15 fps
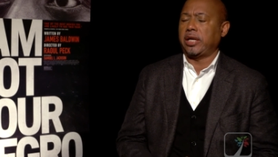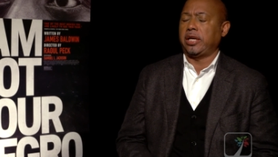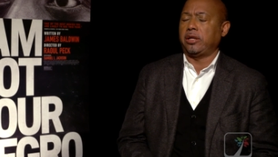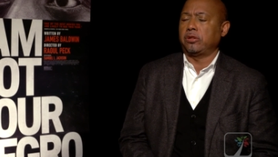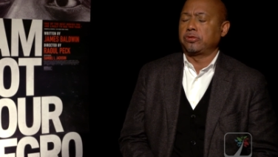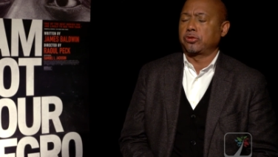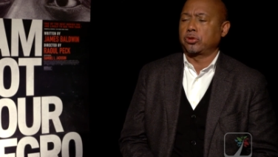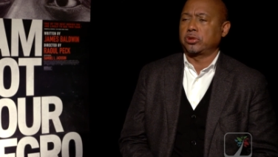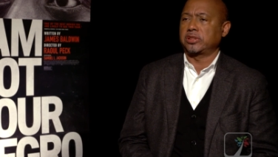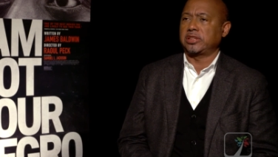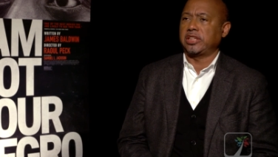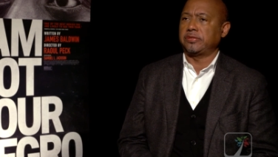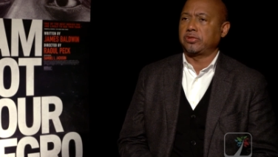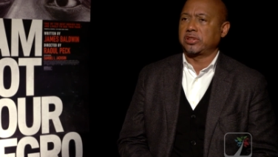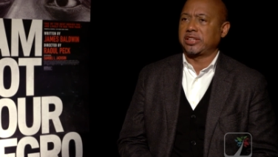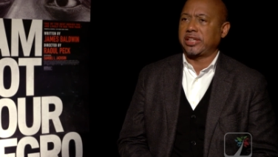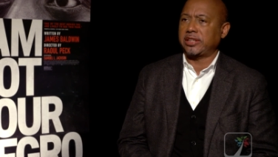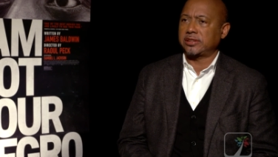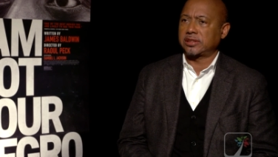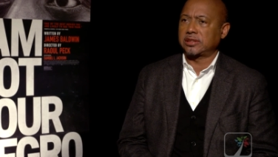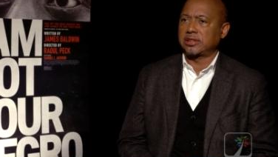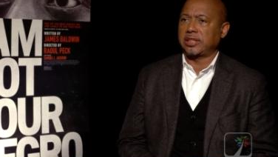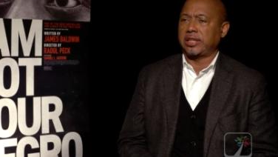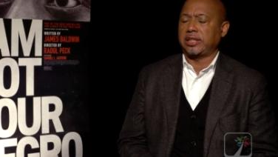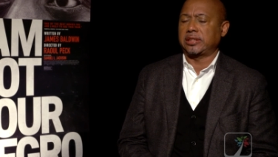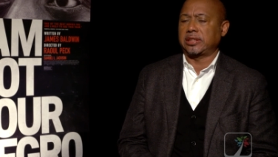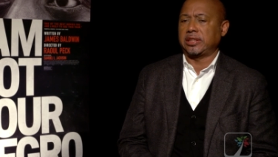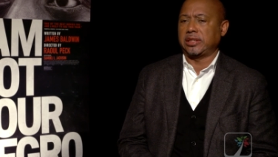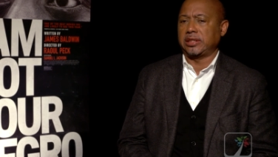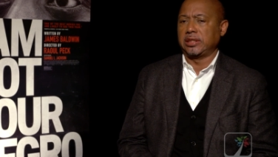I of course never guessed that
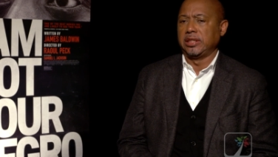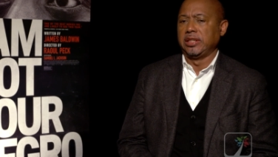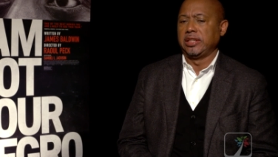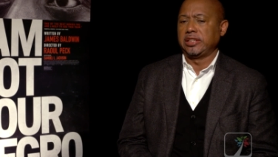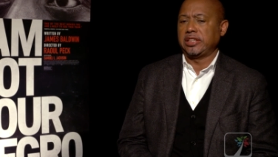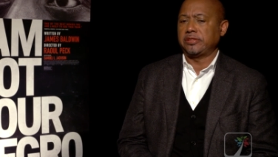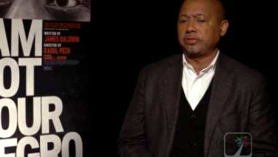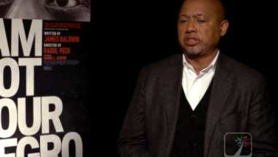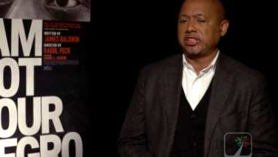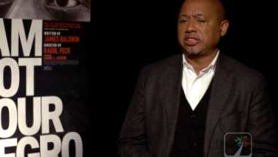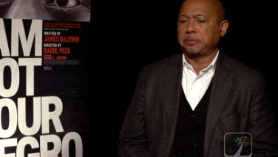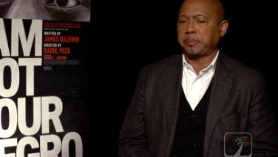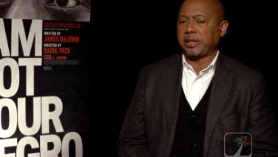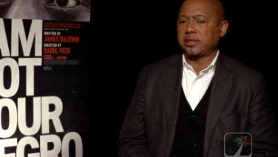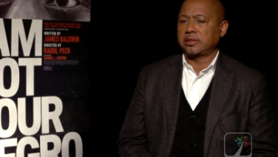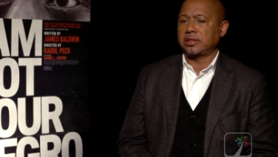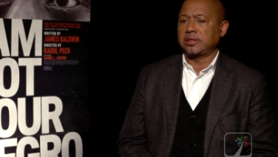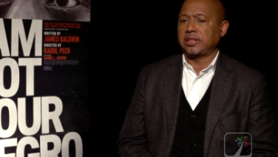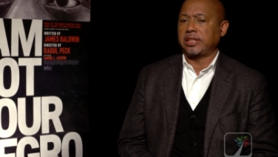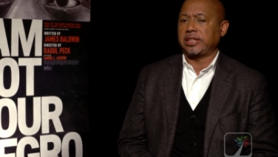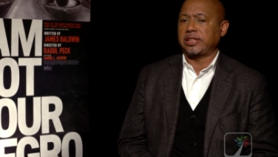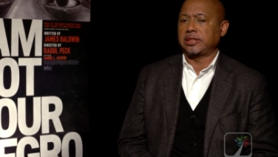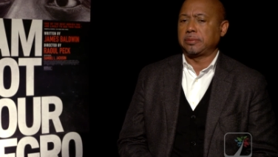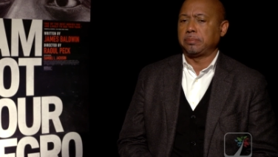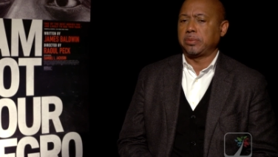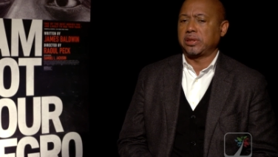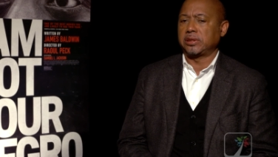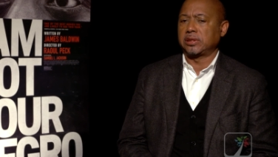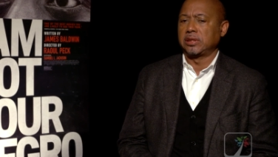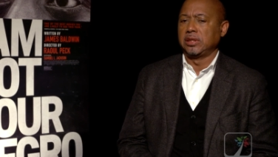and never expected that.
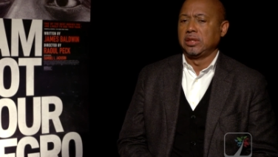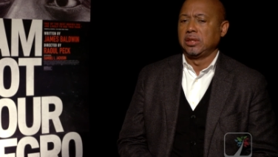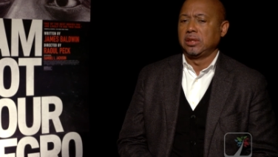But